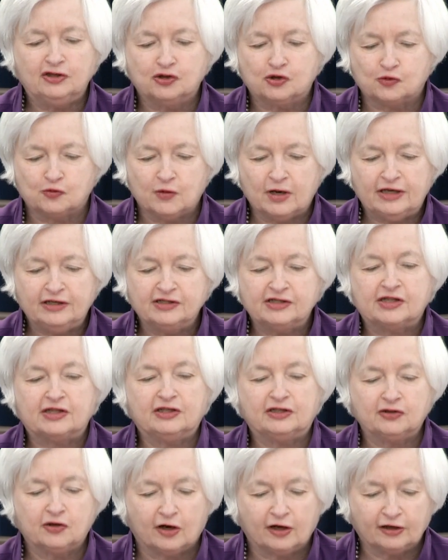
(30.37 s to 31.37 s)
to raise the
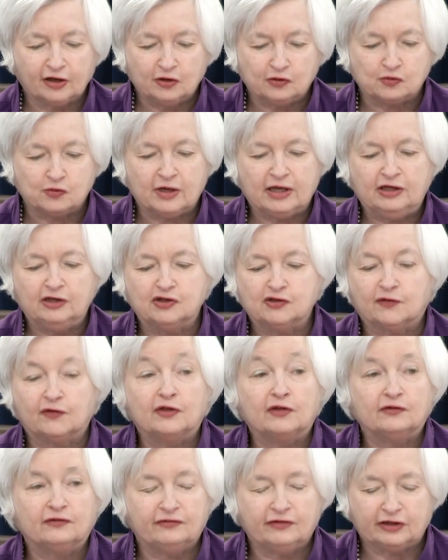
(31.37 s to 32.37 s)
target range for
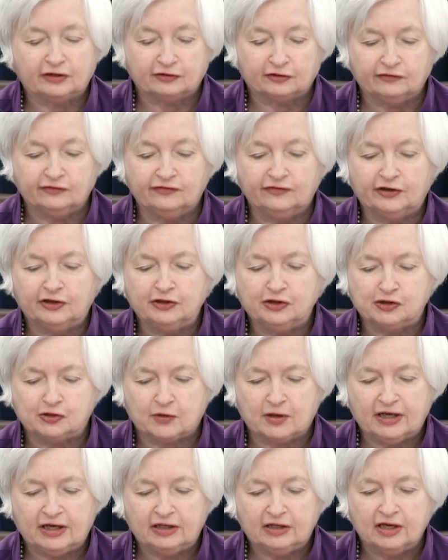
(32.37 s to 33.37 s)
the federal funds
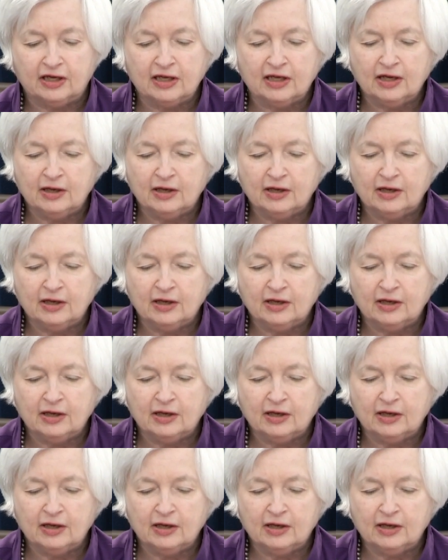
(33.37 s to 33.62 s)
rate